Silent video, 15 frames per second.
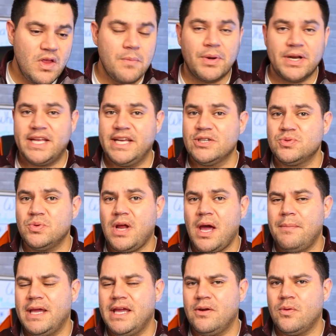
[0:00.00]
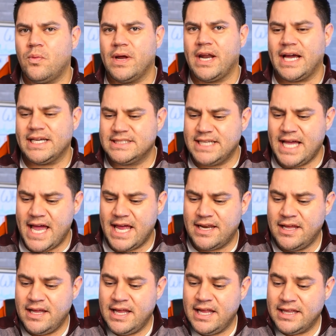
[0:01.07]
But here's what I mean when I
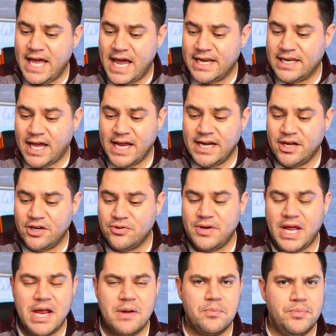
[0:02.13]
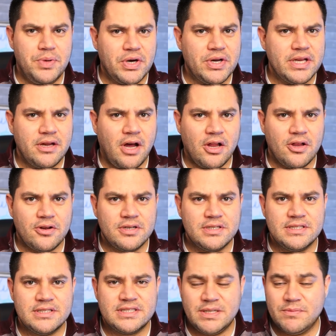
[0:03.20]
said that $908 billion
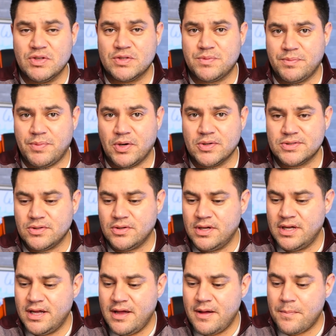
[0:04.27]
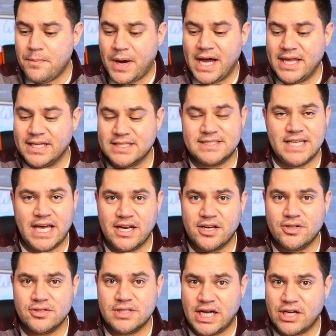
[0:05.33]
stimulus proposal by the
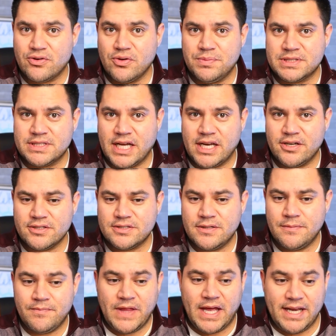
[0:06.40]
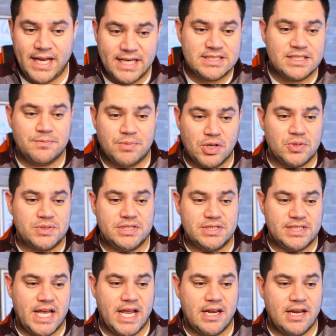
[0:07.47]
senator, that group of senators, that Nancy Pelosi
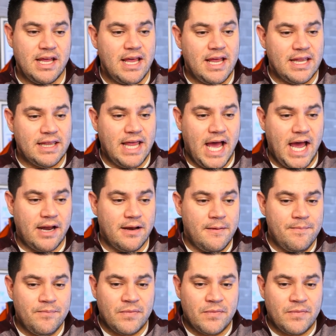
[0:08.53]
saying that